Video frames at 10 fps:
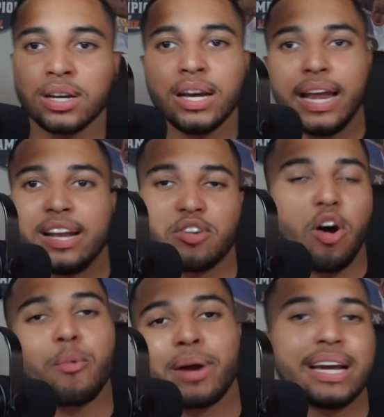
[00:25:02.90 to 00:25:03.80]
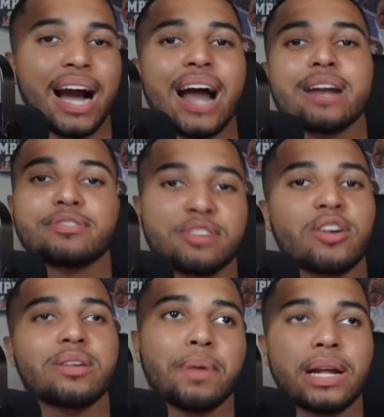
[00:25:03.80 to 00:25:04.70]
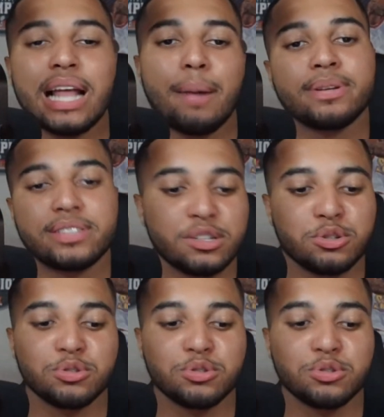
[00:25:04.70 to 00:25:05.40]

and has already kind of started putting that potential to